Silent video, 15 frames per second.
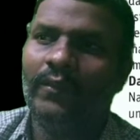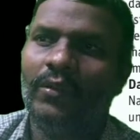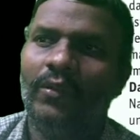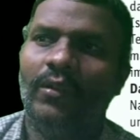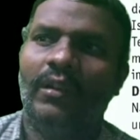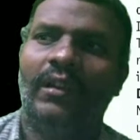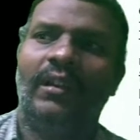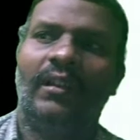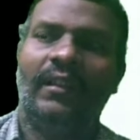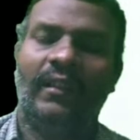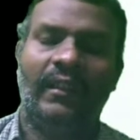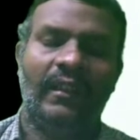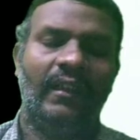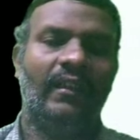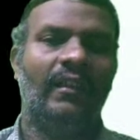So a
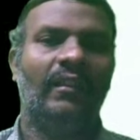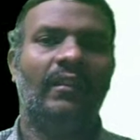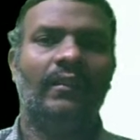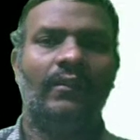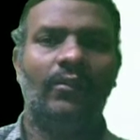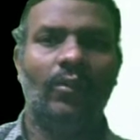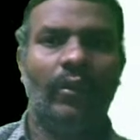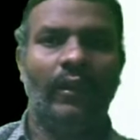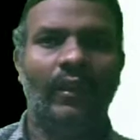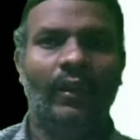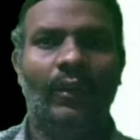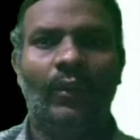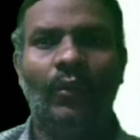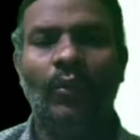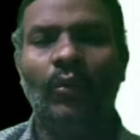Kellner is
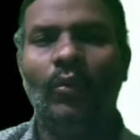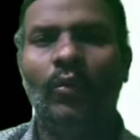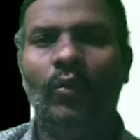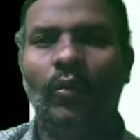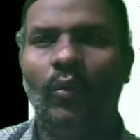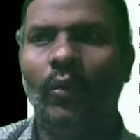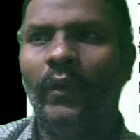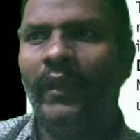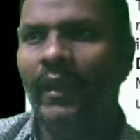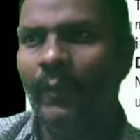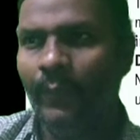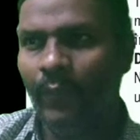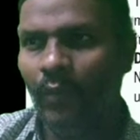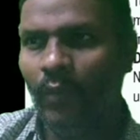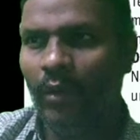going to
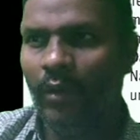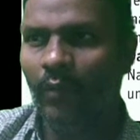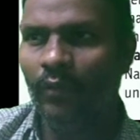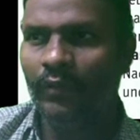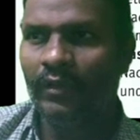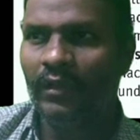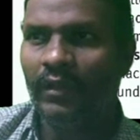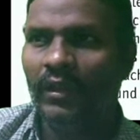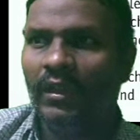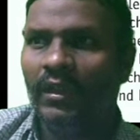help you out